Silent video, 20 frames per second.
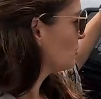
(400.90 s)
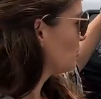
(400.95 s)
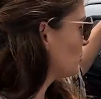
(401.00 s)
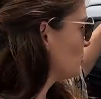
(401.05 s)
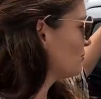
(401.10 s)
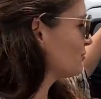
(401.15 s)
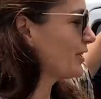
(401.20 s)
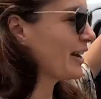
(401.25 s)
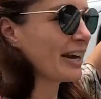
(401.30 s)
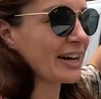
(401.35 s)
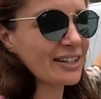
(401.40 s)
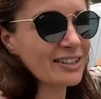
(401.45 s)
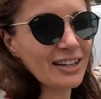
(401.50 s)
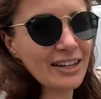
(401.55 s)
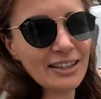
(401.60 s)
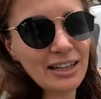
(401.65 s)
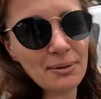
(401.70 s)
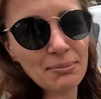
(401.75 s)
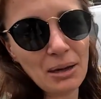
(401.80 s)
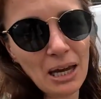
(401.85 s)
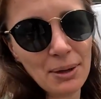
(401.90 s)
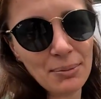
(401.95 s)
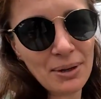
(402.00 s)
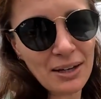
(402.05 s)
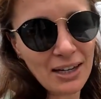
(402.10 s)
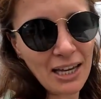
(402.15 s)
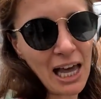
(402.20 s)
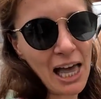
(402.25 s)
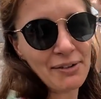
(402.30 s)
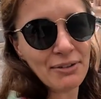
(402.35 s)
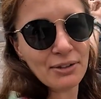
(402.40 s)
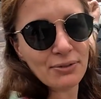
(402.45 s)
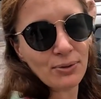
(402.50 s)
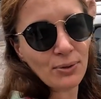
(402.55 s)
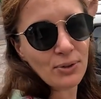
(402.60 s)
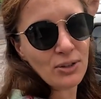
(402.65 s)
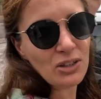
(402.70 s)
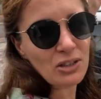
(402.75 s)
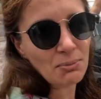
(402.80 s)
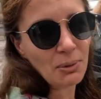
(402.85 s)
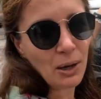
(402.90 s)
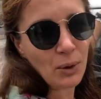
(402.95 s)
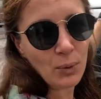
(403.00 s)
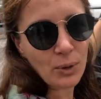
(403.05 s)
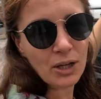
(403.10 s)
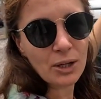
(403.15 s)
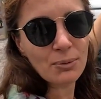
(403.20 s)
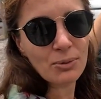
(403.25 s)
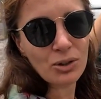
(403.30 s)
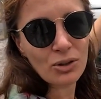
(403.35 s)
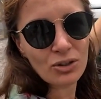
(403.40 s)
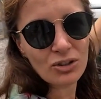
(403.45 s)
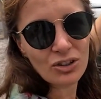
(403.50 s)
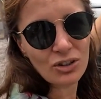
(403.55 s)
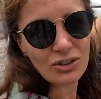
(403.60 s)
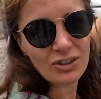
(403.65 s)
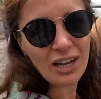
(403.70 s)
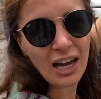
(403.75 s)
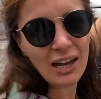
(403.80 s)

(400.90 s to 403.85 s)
Roof racks, and then maybe a cover for the spare wheel, because those